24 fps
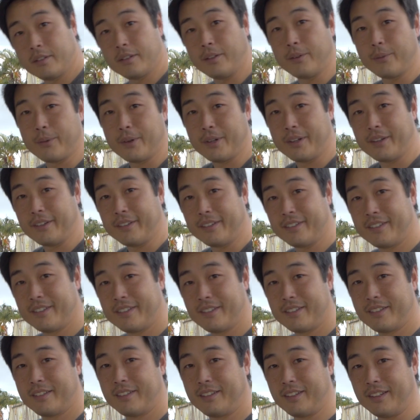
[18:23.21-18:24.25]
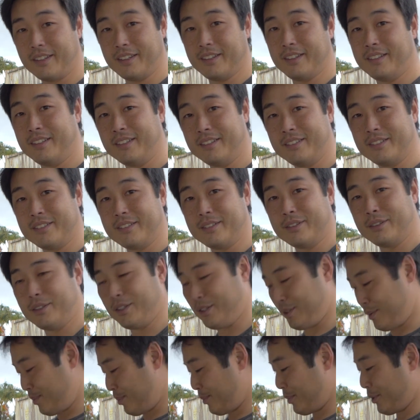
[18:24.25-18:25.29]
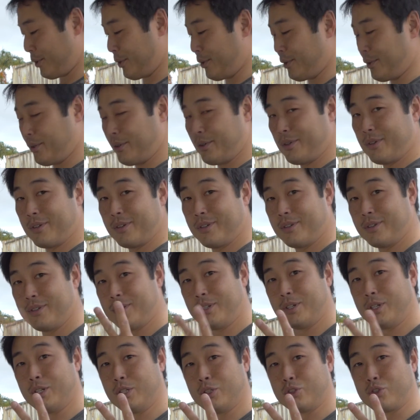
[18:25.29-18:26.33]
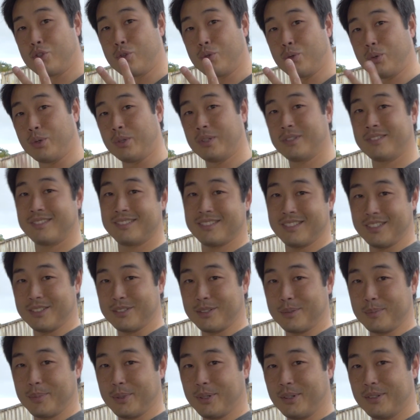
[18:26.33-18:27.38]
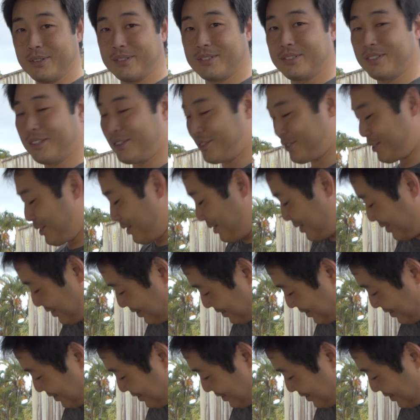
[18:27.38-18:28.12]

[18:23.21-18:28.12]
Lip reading: All right, and number 2, hunting bow. Let's go.